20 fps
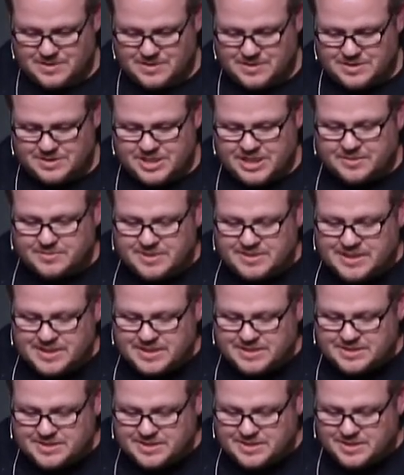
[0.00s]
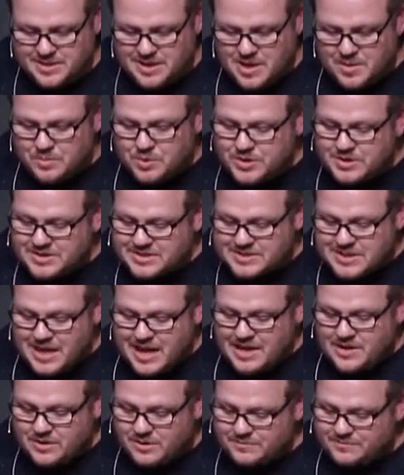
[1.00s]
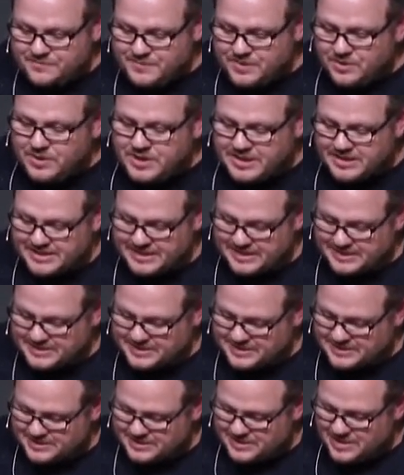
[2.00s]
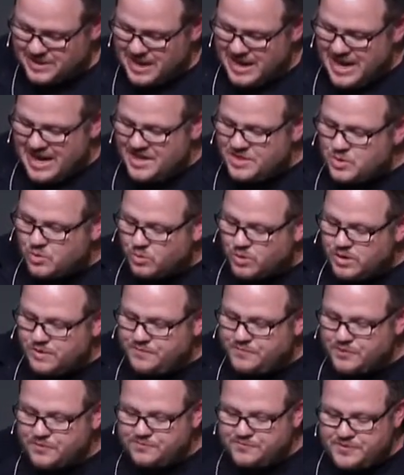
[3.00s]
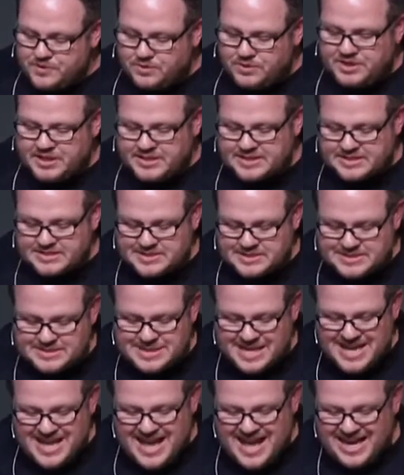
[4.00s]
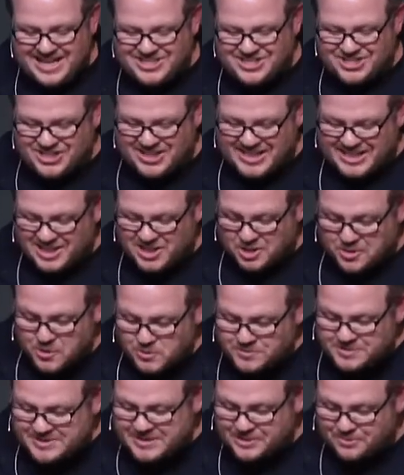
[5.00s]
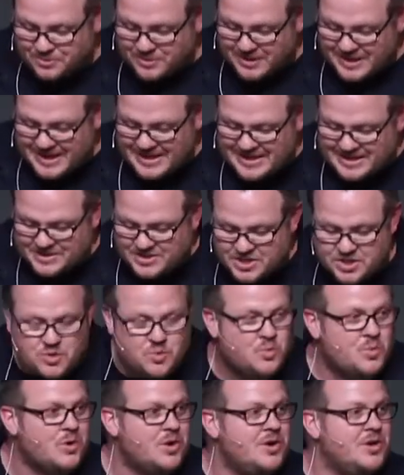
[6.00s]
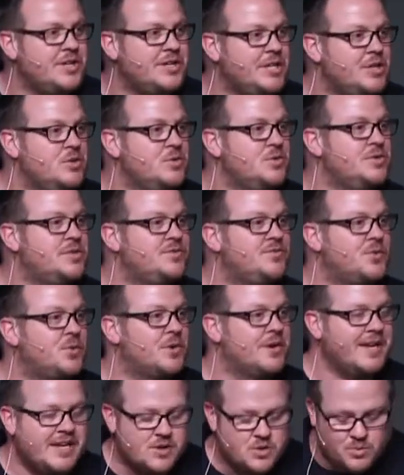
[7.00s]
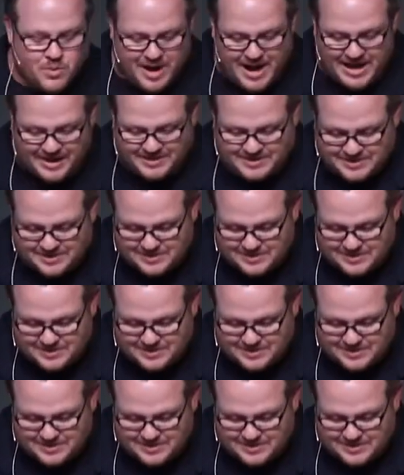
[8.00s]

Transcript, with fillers: James says, put aside all filthiness. And the word for filthiness is actually closely related to the word used for earwax.